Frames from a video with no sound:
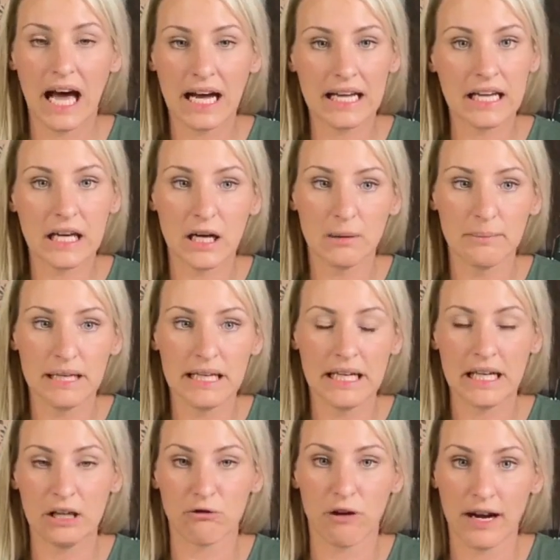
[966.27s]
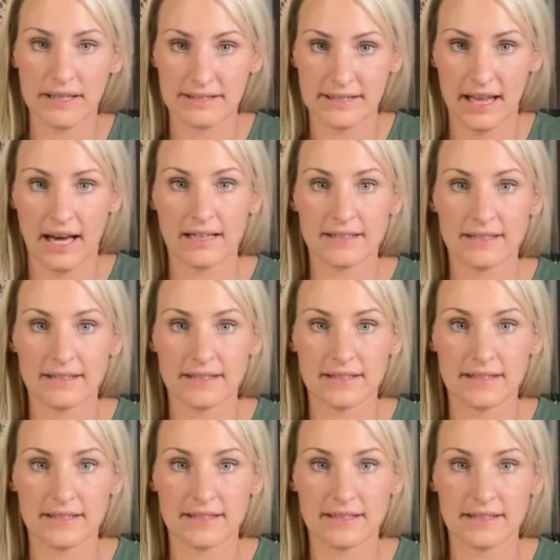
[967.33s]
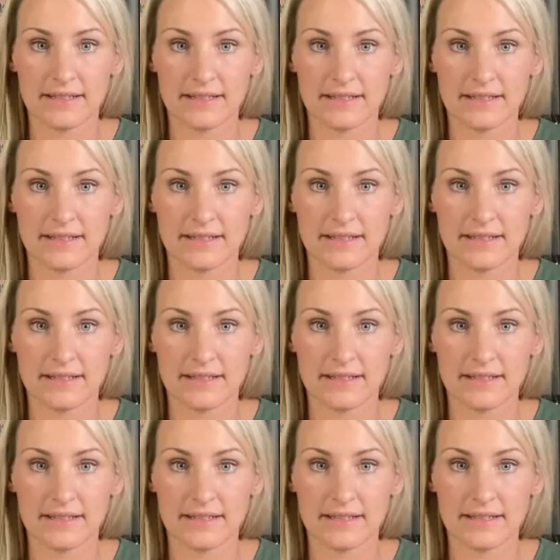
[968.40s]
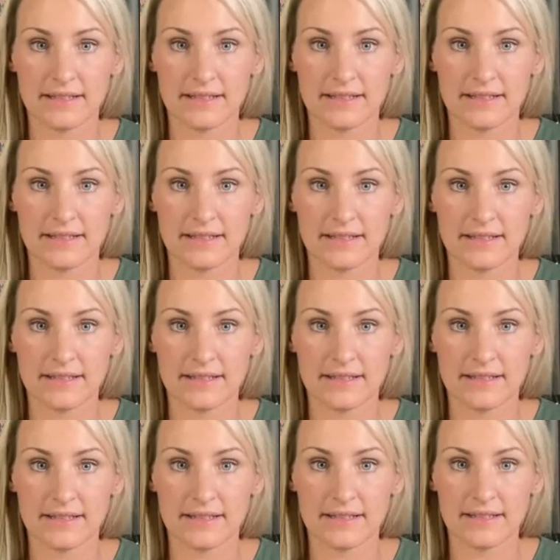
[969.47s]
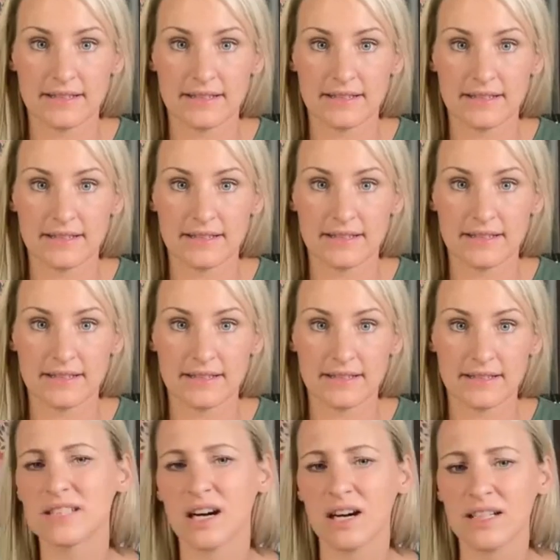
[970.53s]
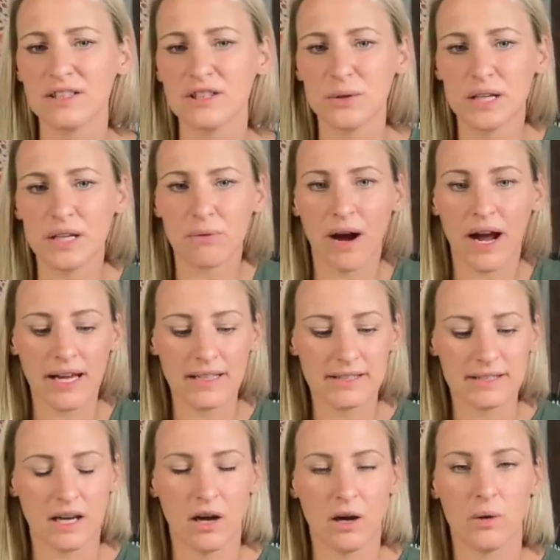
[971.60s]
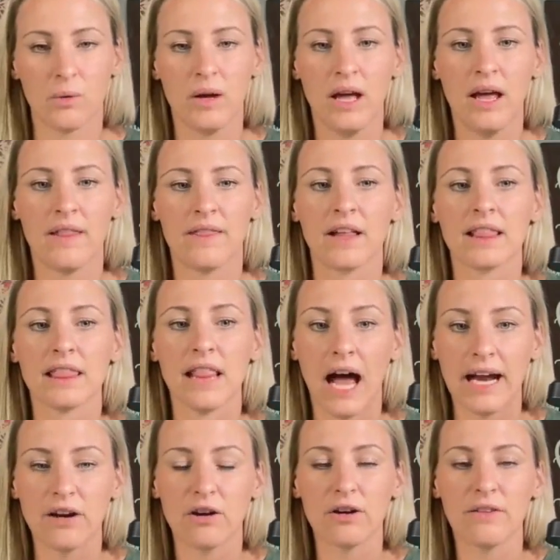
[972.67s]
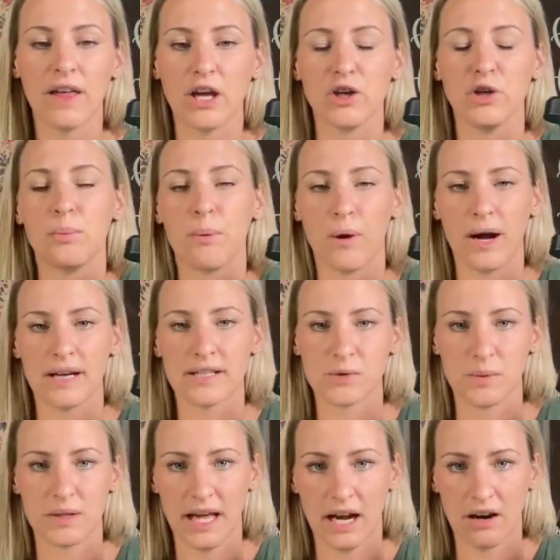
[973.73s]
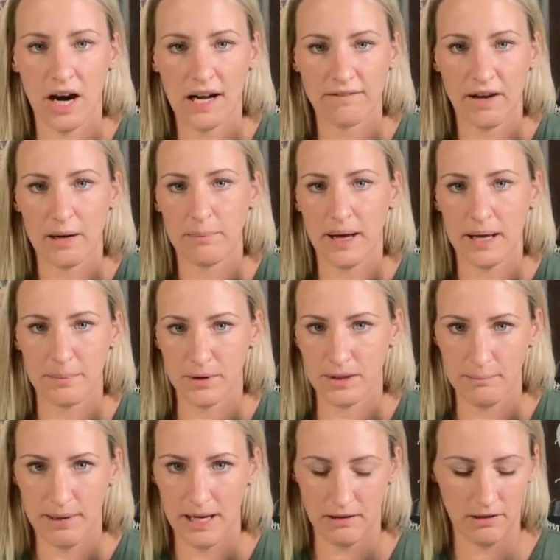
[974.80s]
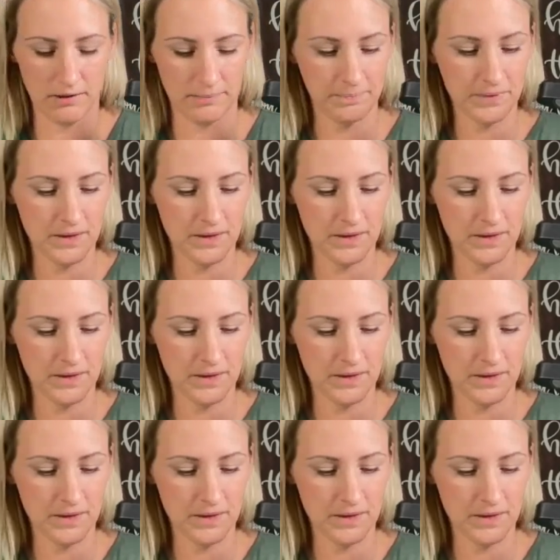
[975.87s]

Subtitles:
I can come in and erase that. So I'm not super stressed about the smudges, but I don't want a ton to erase. So the lighter that you press with that graphite paper, the better.